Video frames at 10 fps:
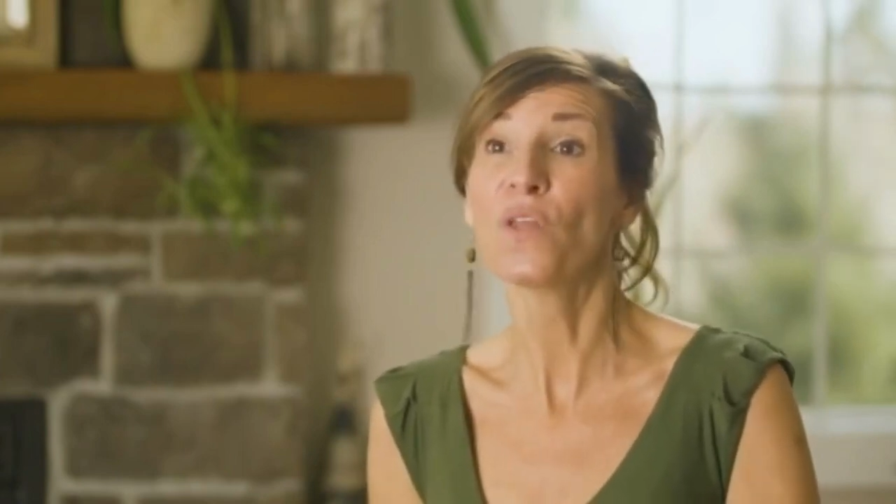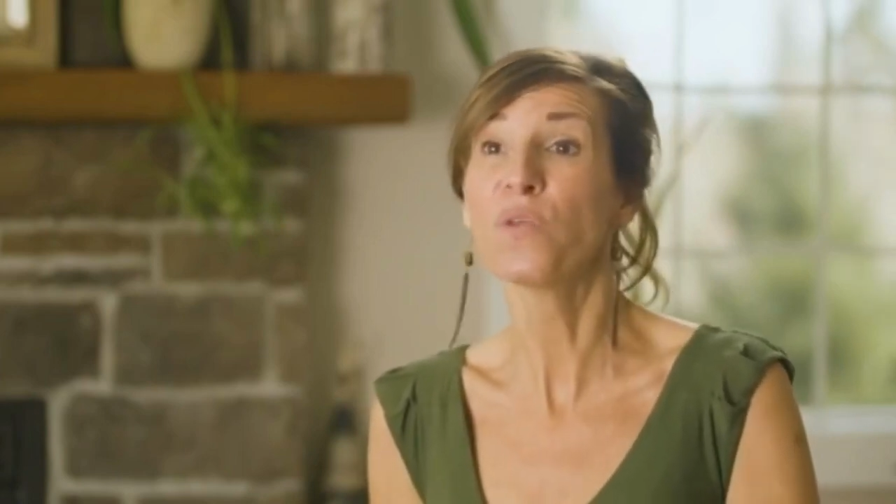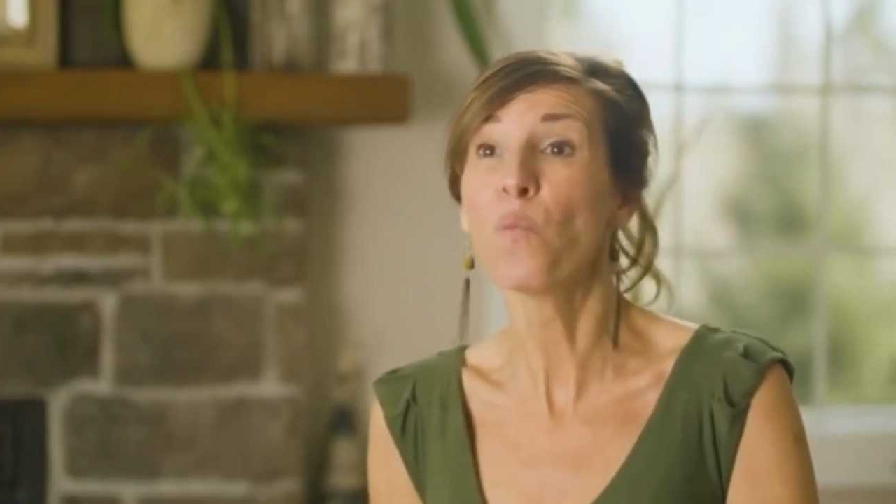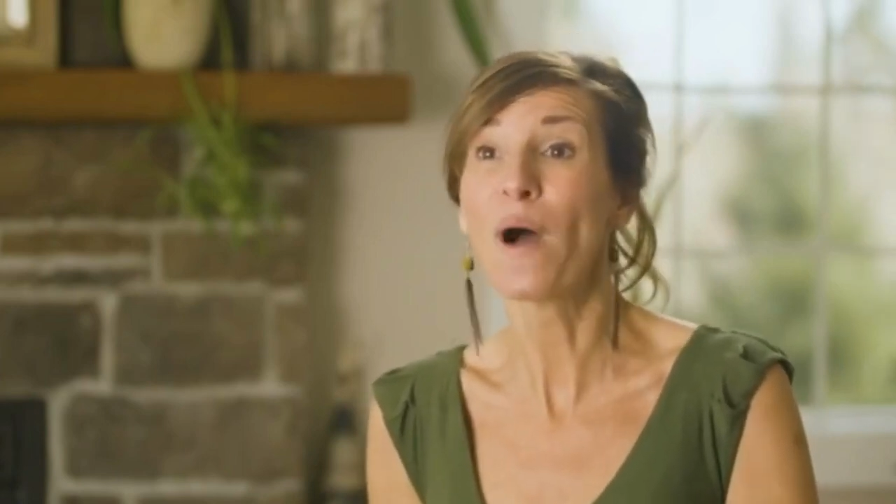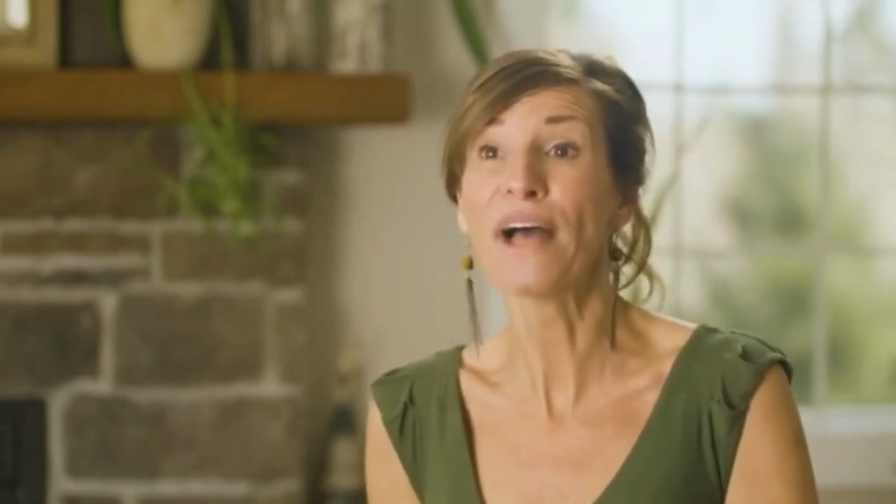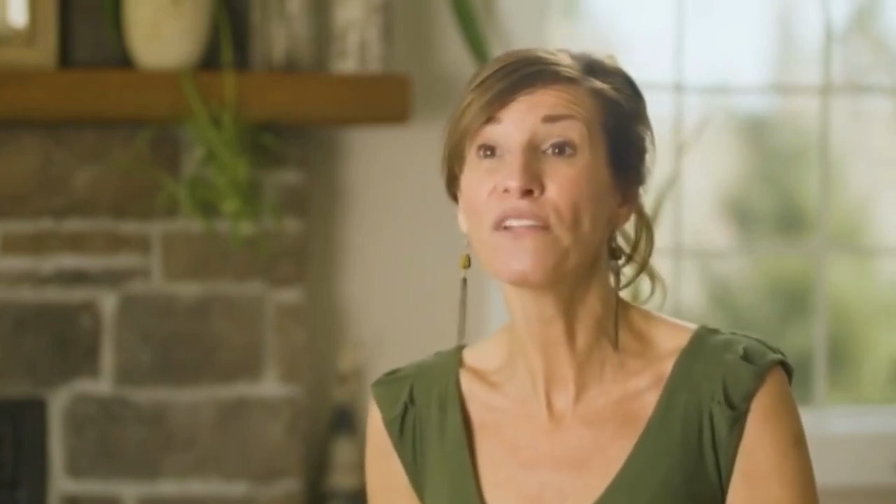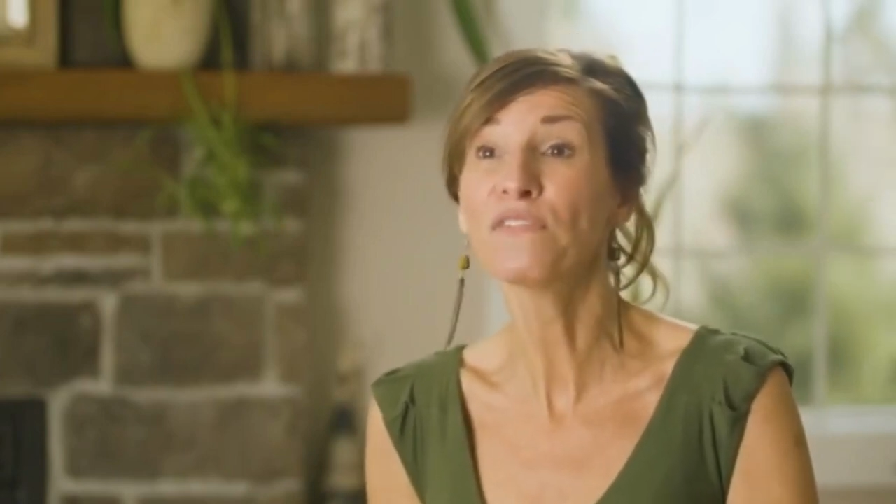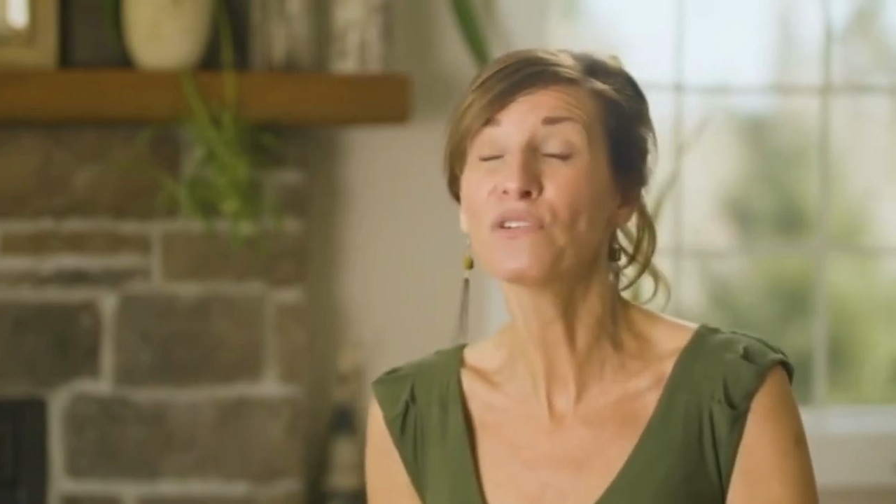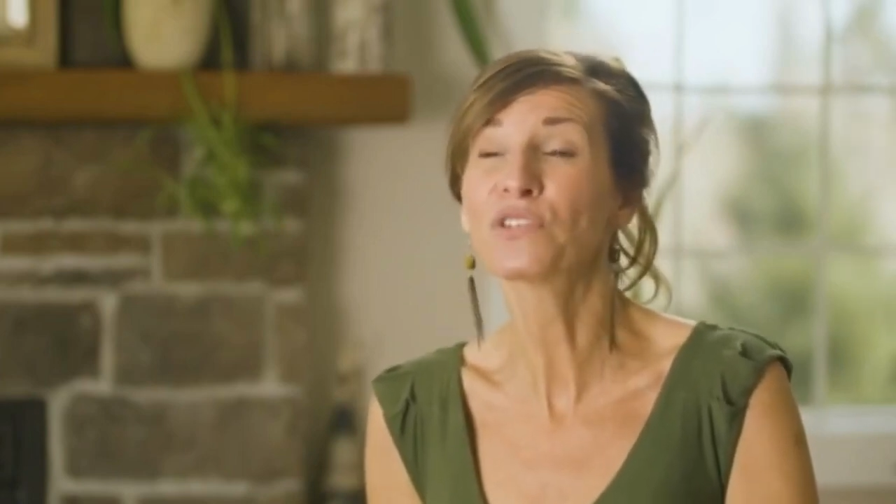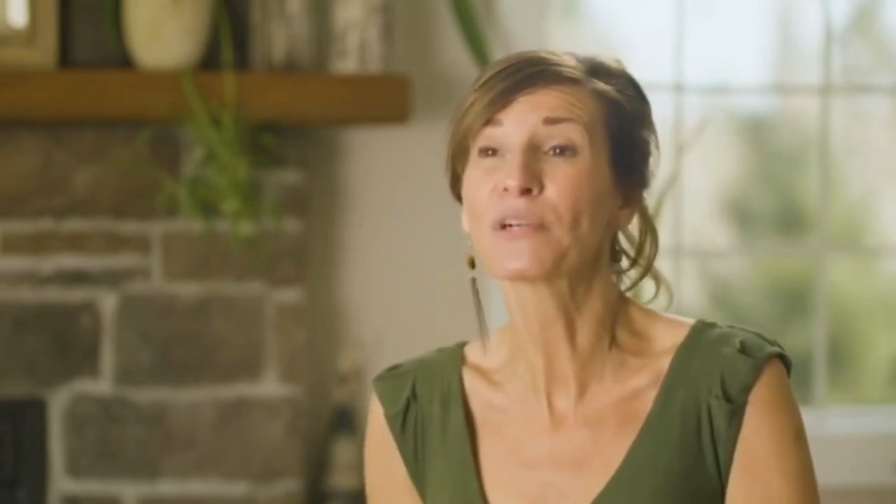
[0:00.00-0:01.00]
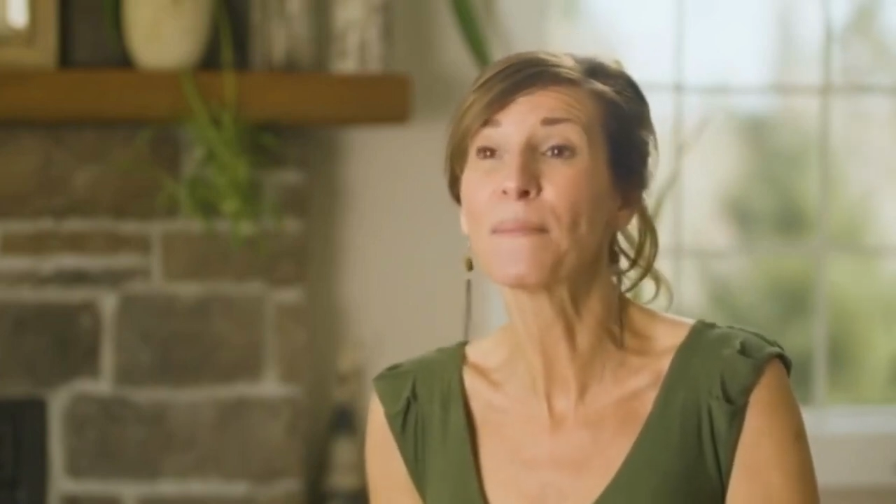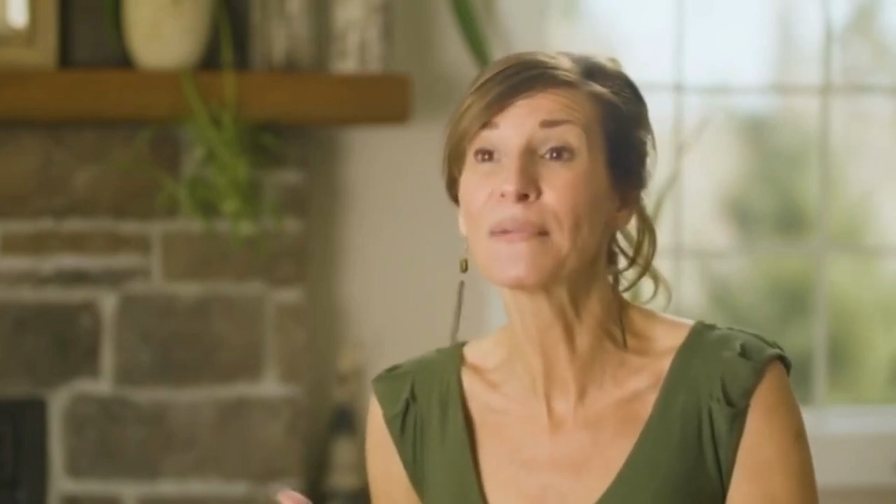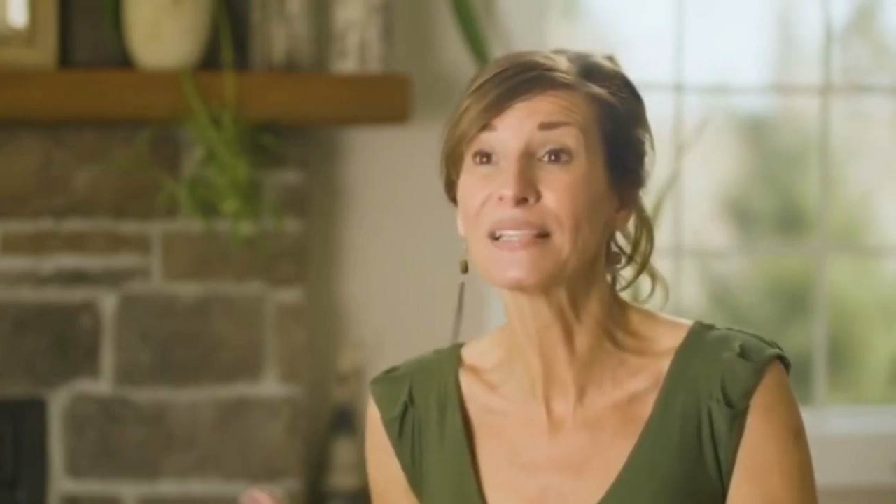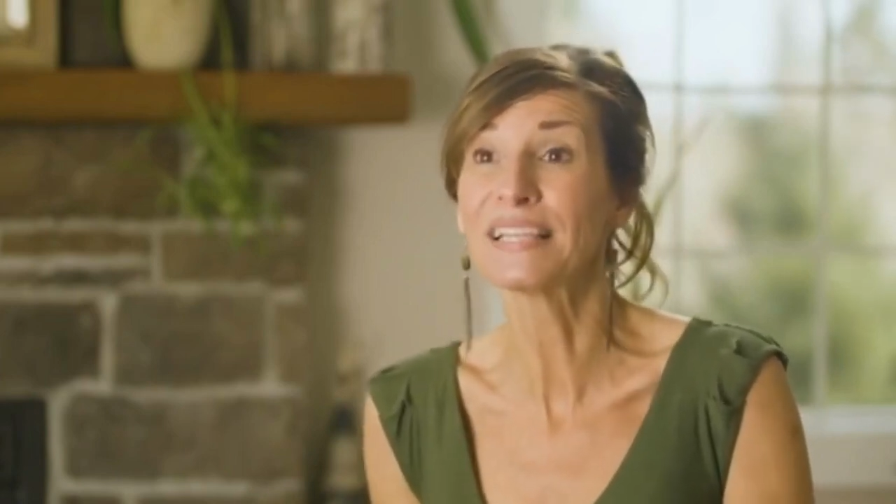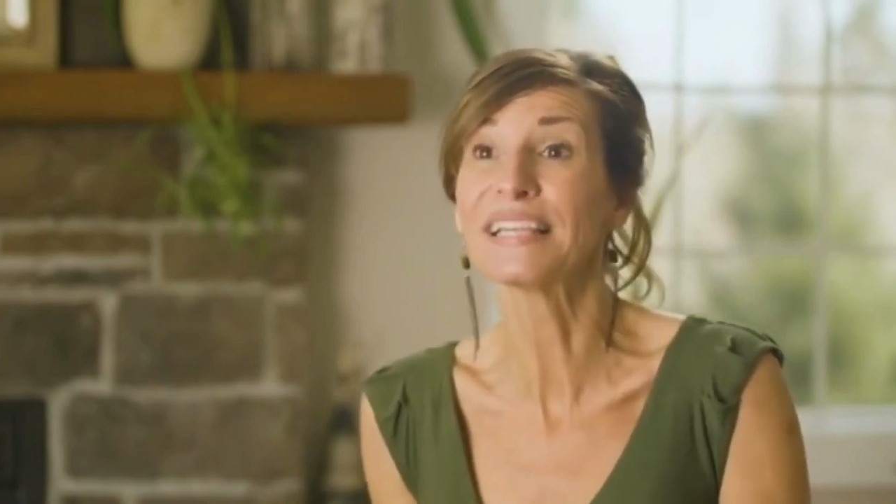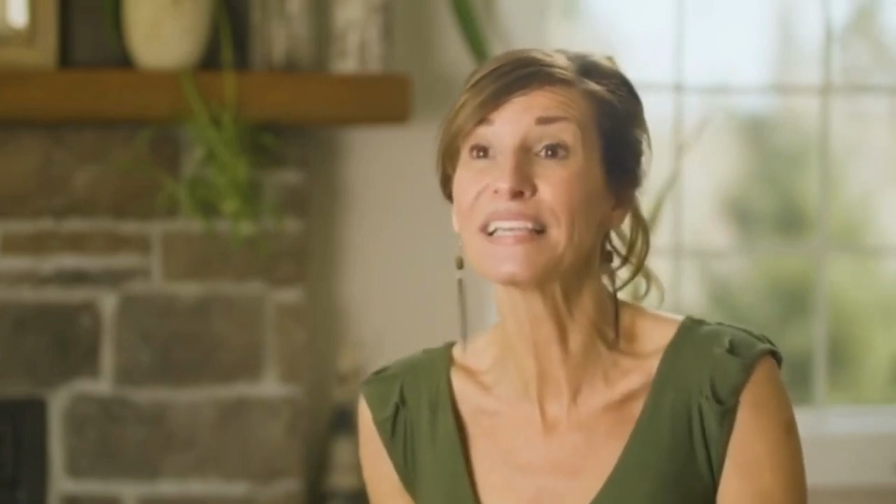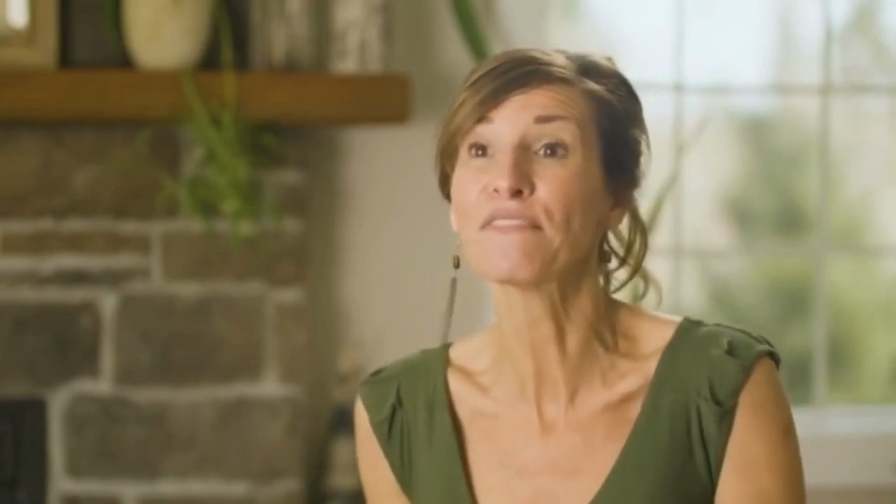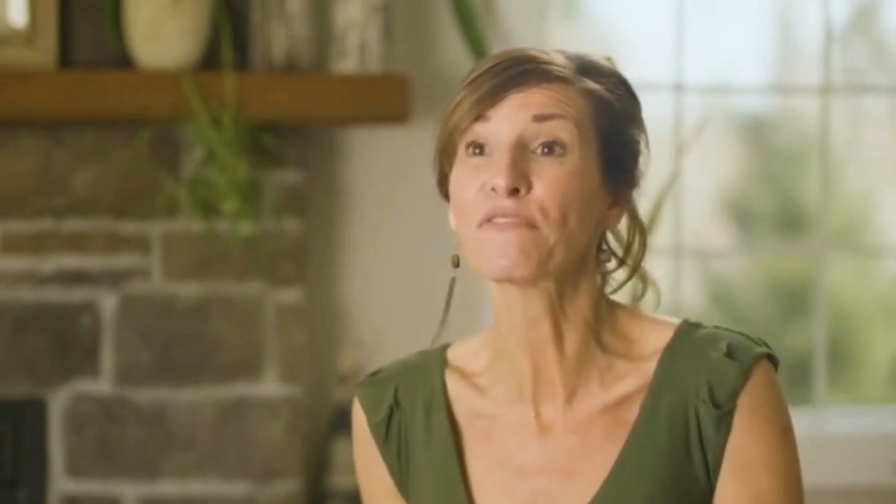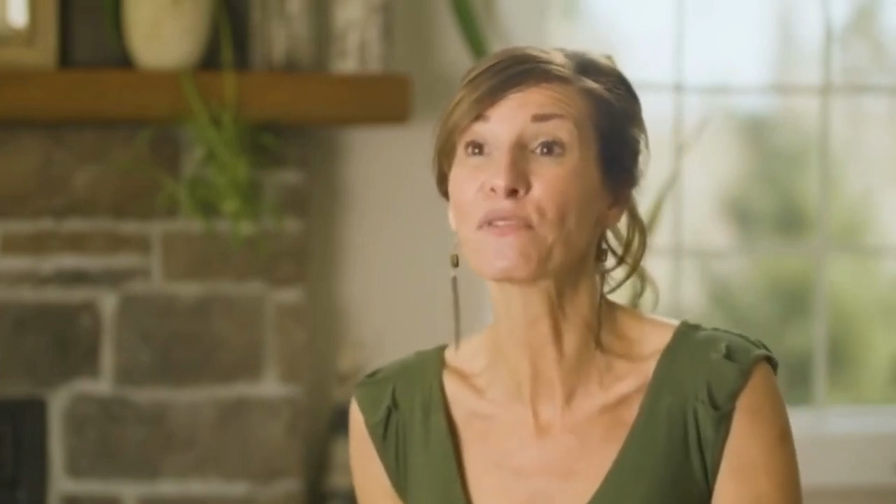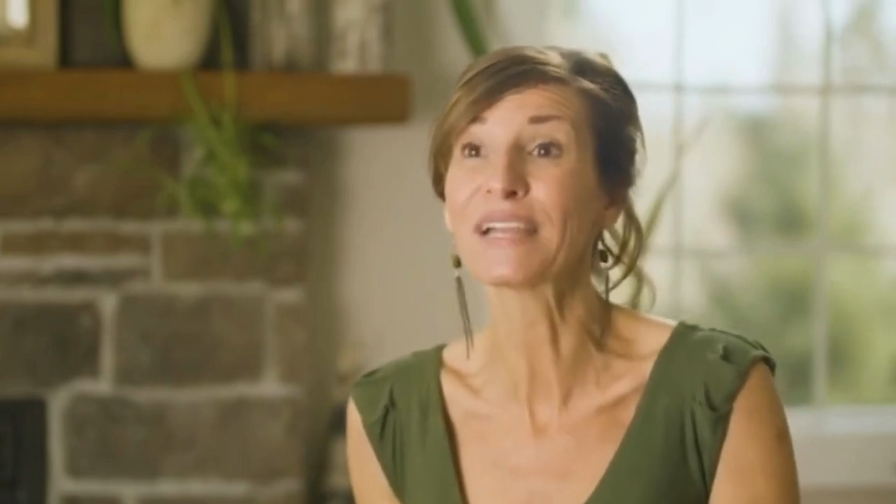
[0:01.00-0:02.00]
the wild foods are
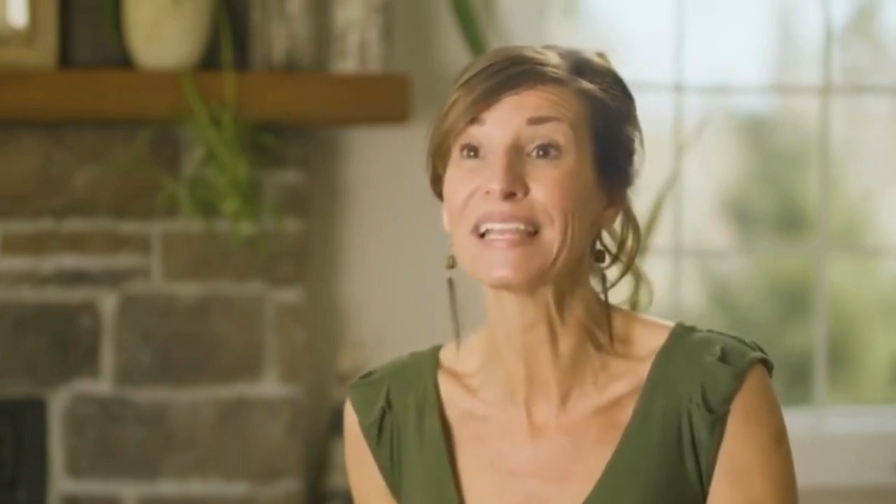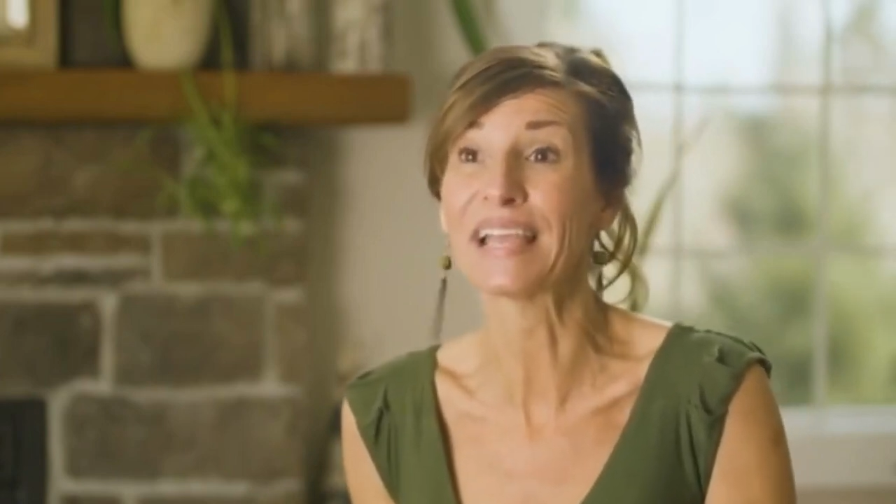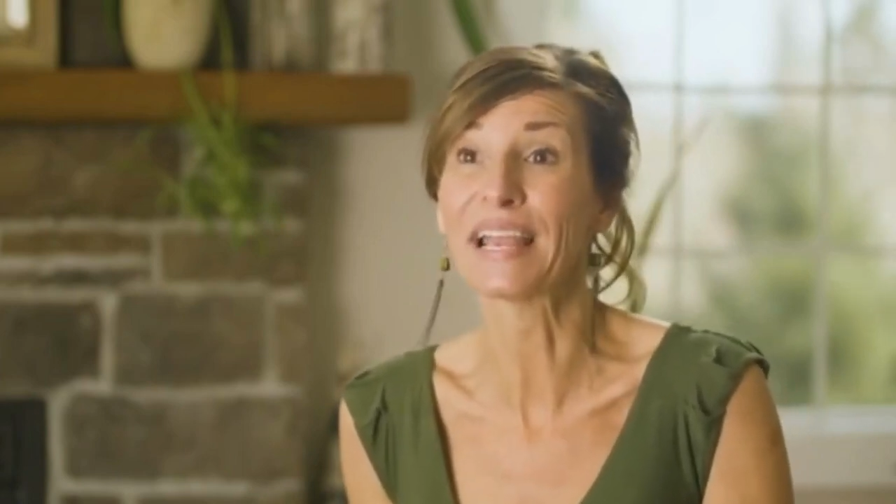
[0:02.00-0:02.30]
completely free